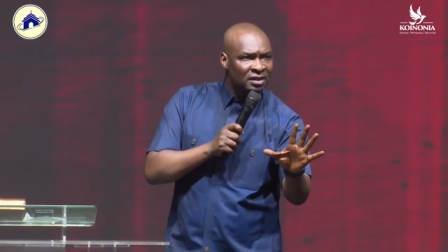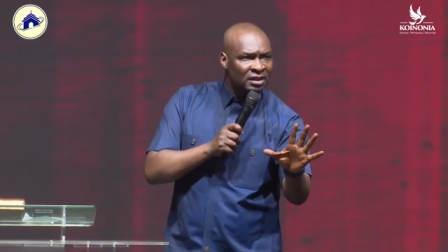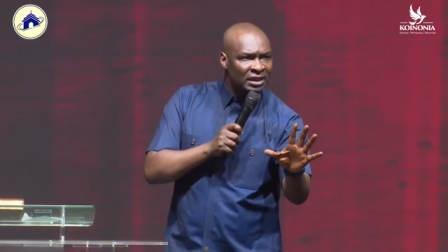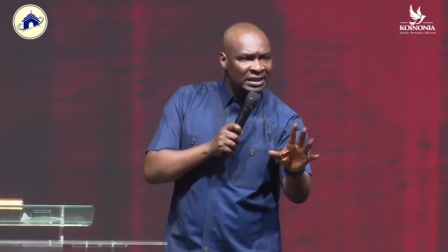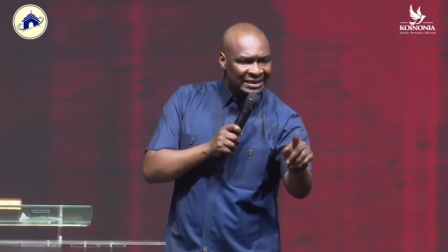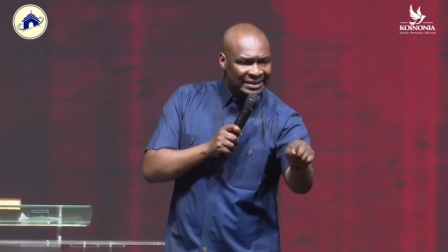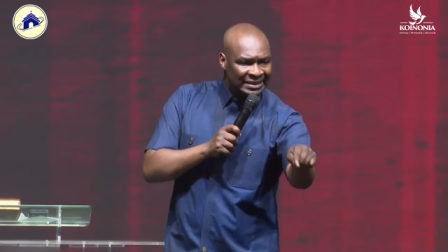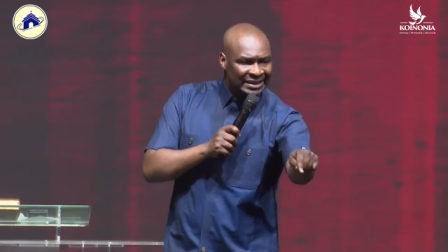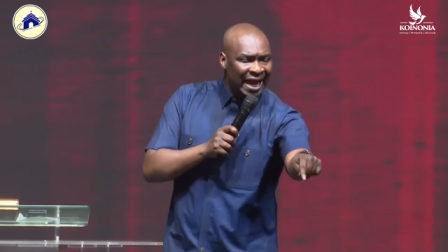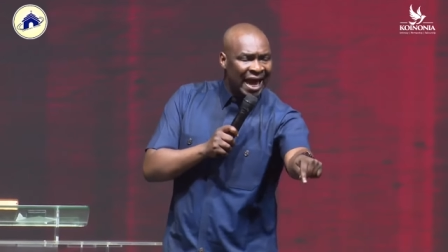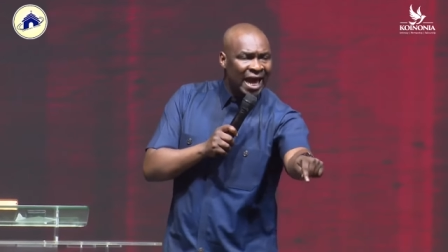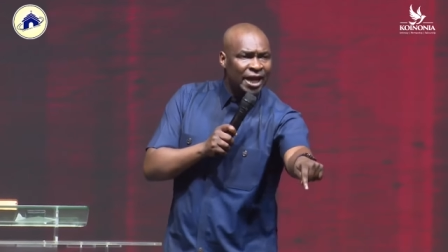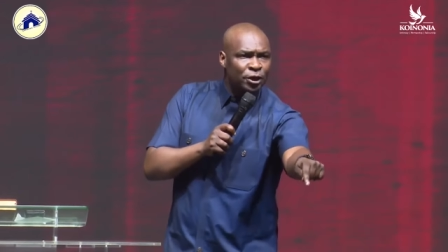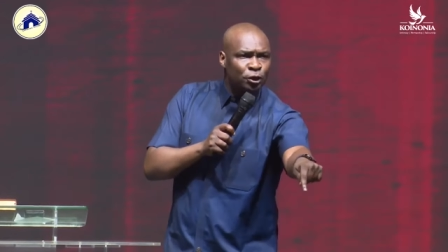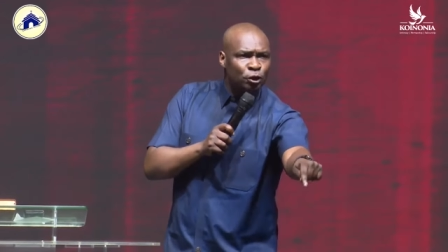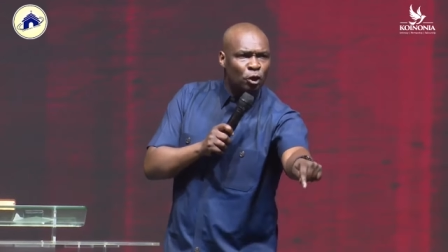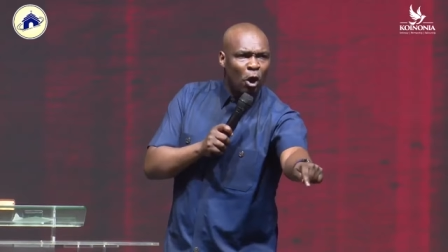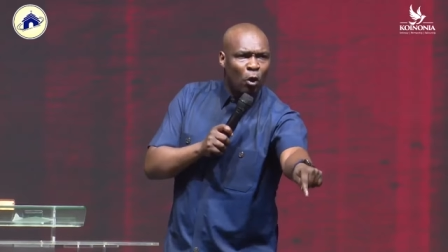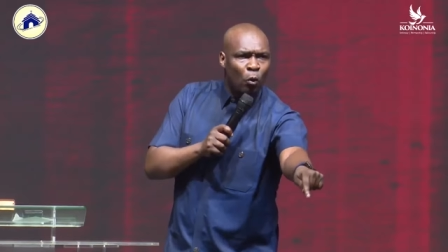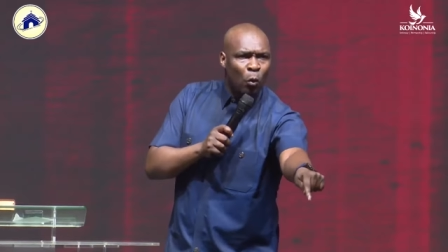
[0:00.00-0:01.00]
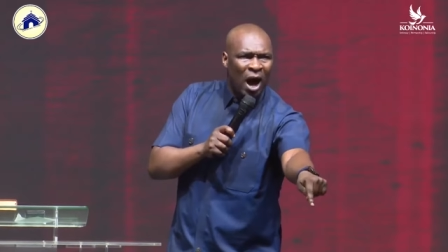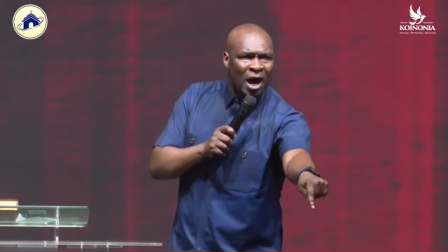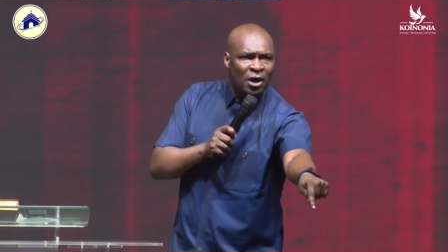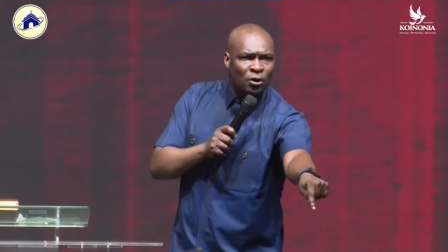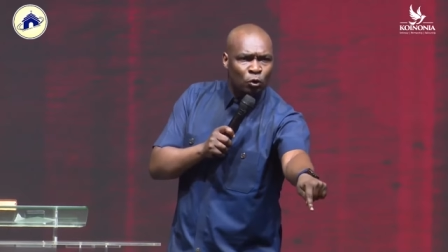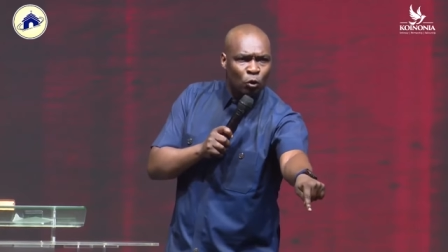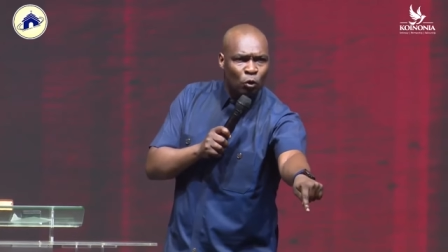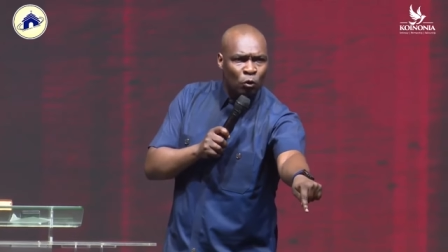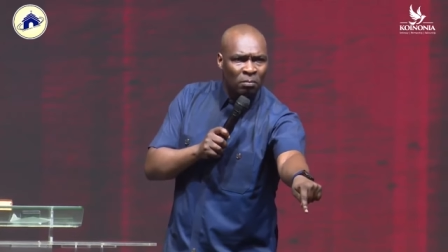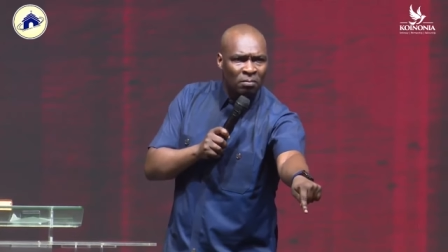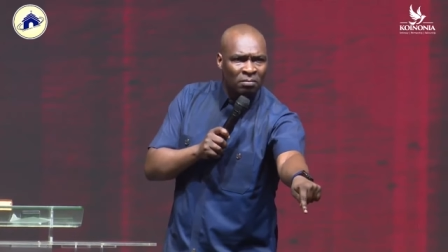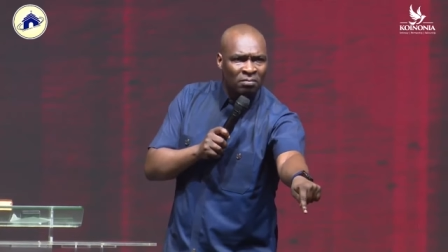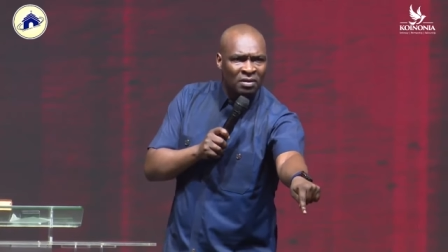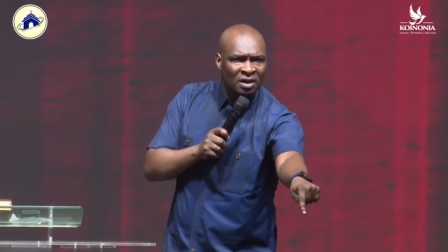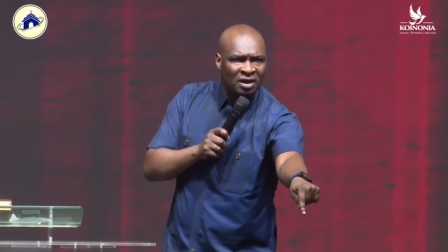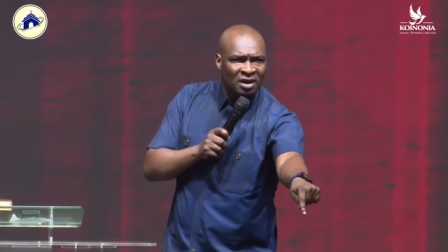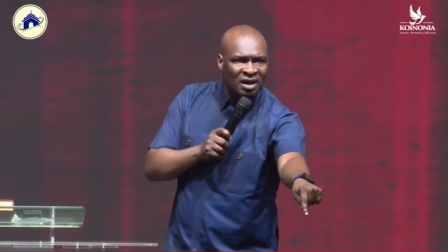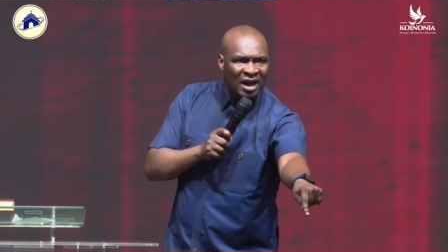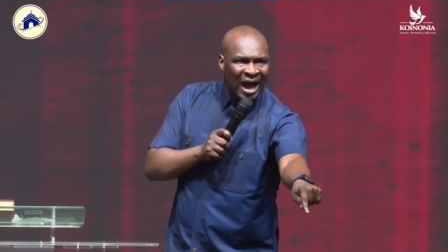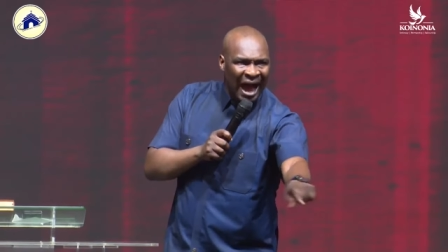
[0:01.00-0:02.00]
Stay in your one room
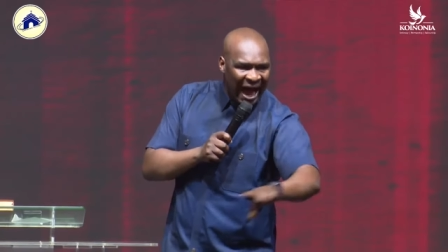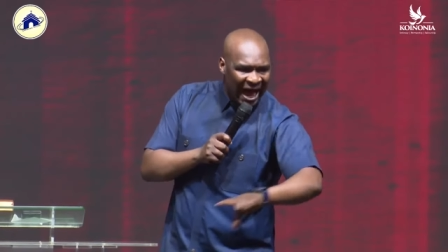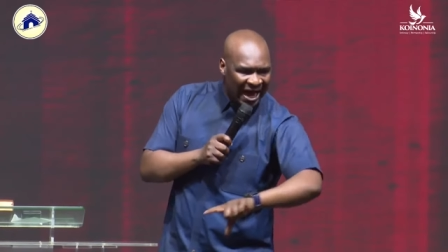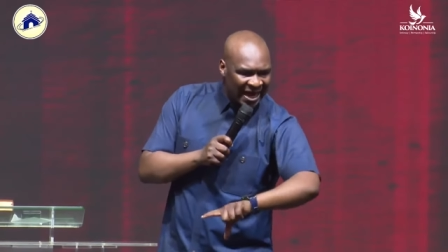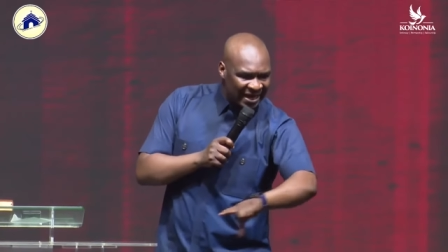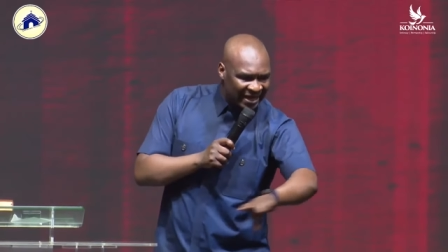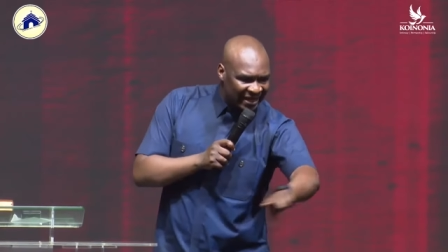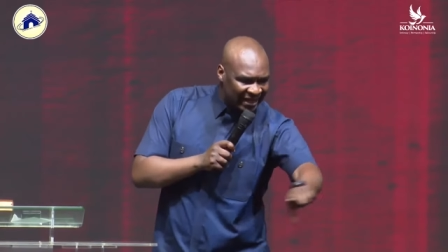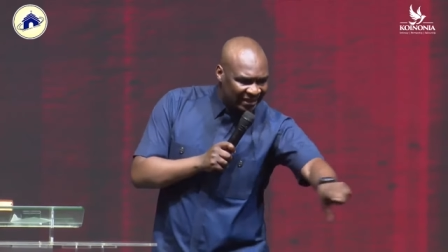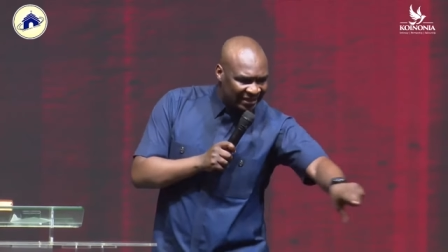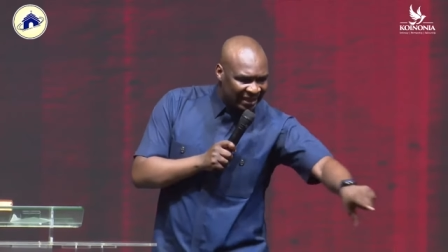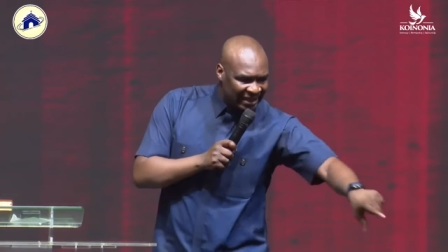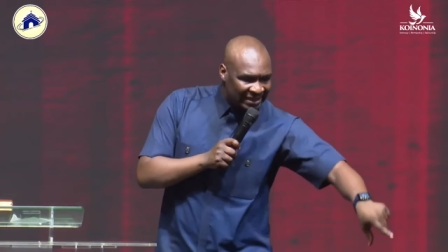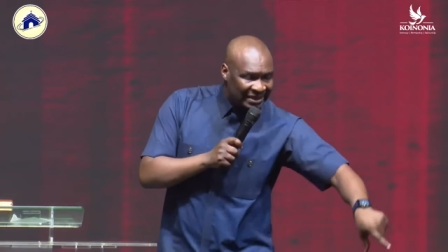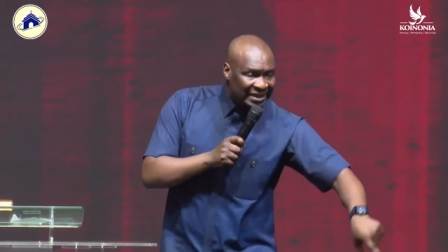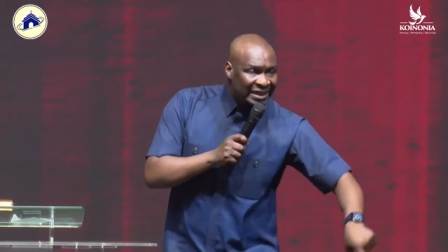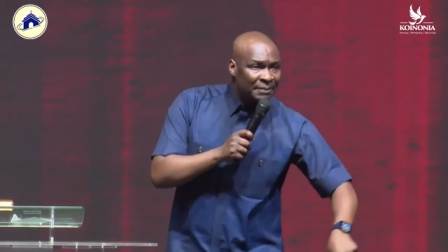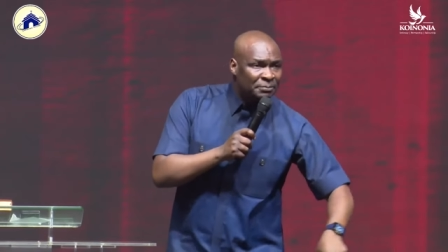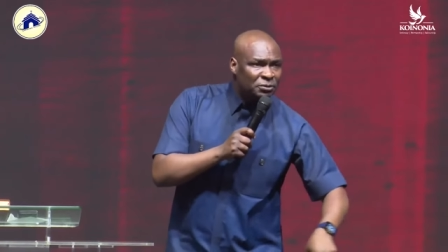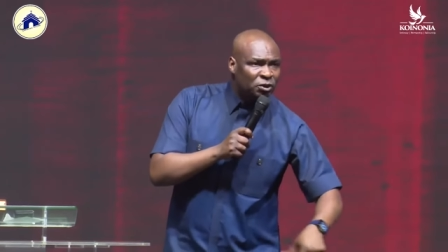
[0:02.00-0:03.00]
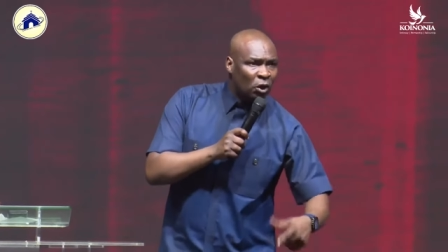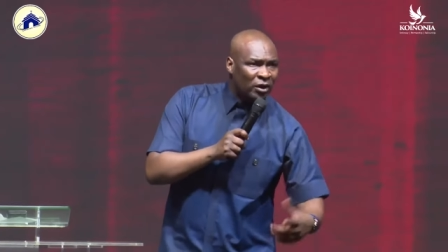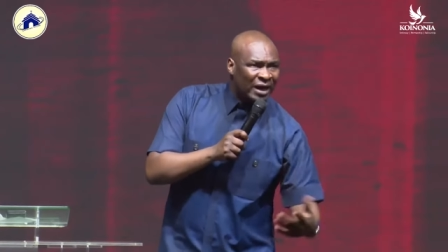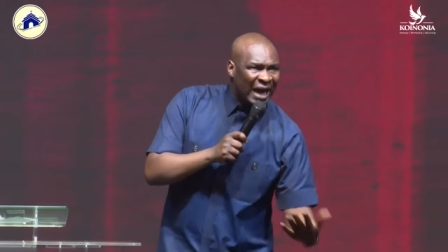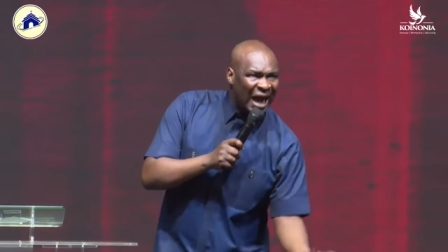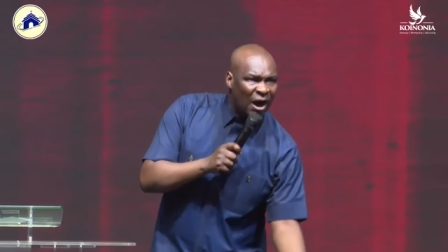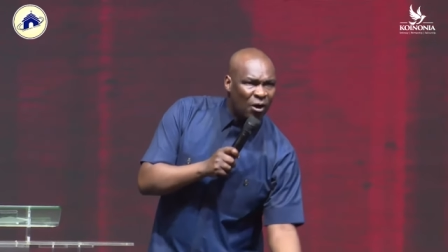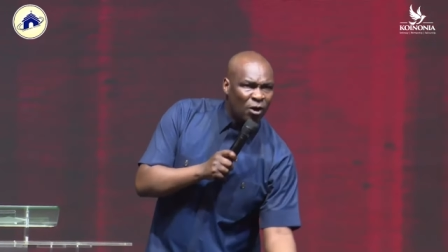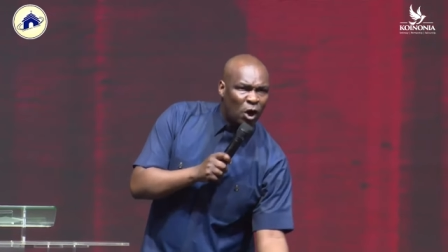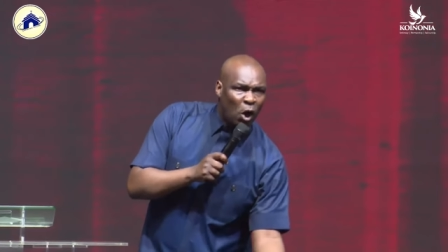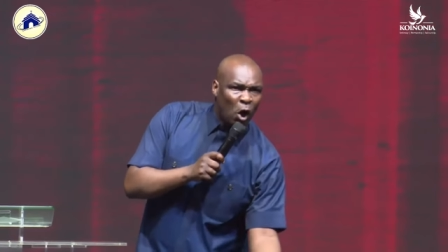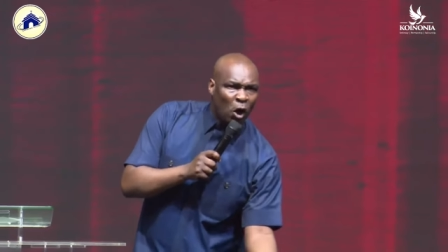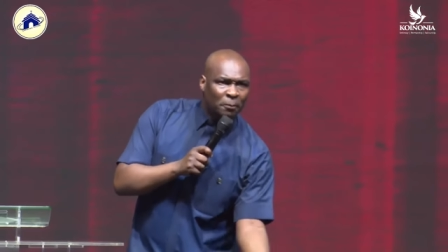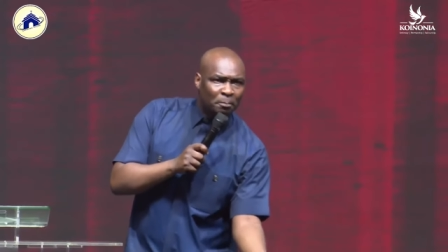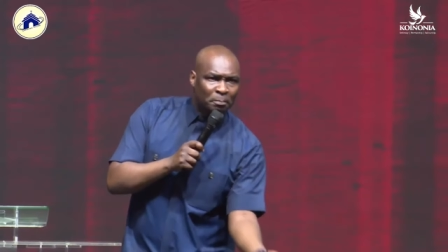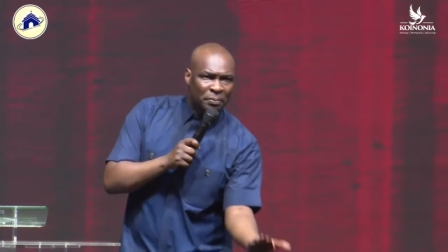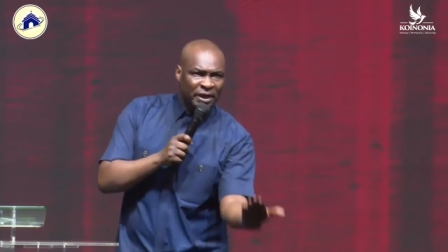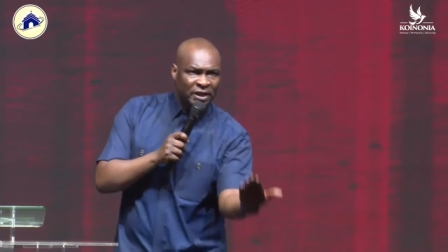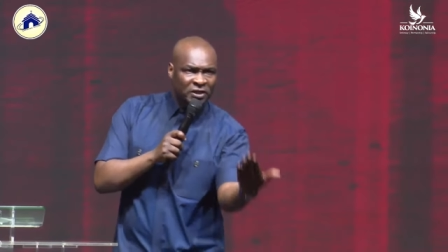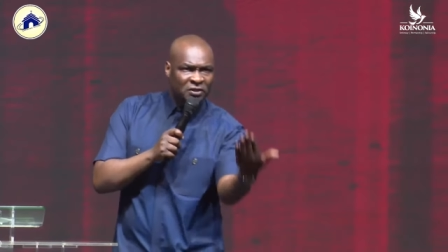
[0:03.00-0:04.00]
and read the scripture on how God
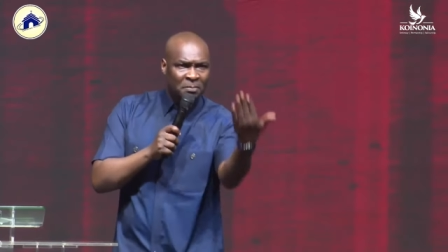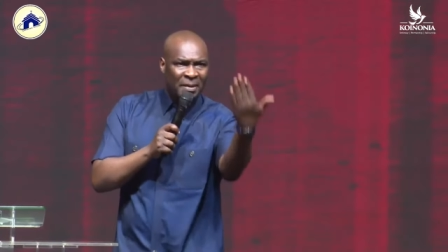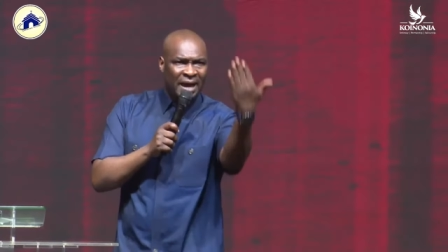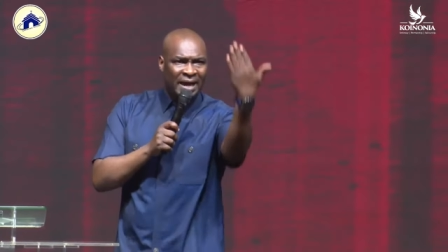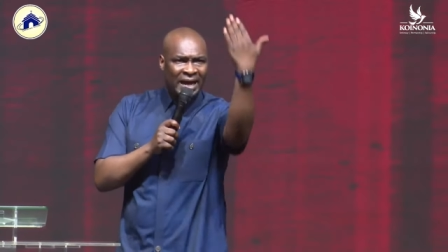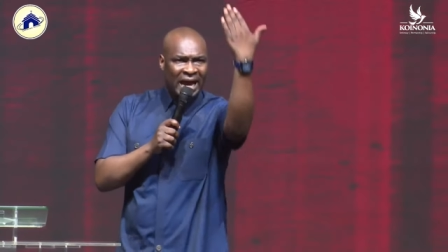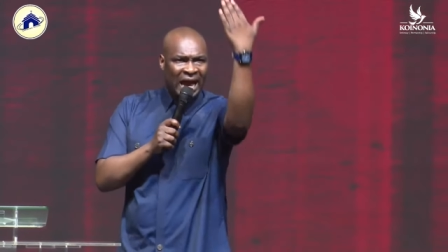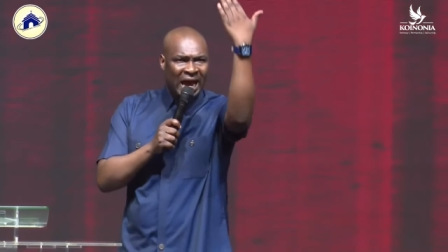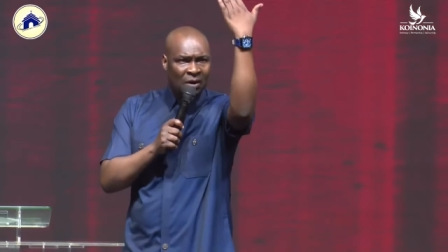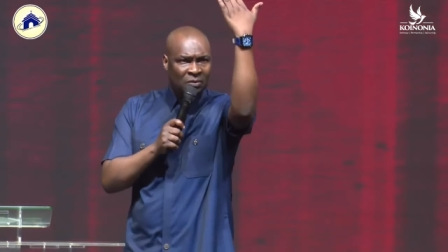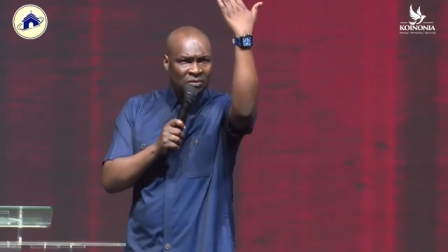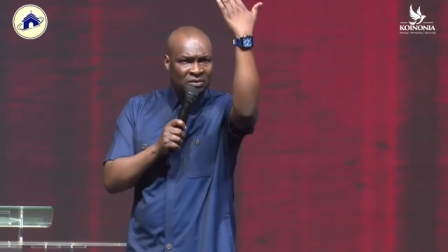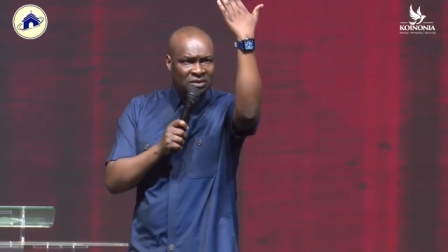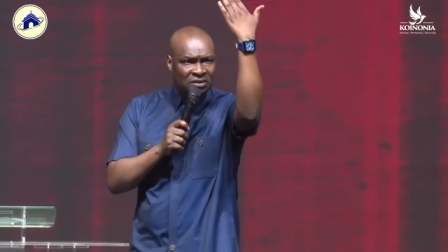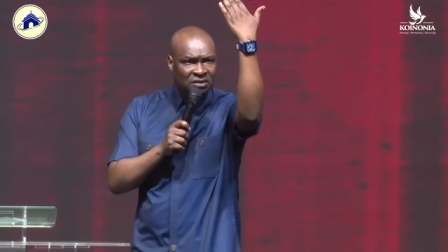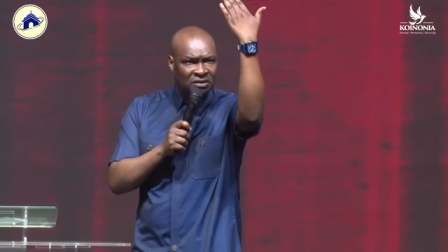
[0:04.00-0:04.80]
brings men out.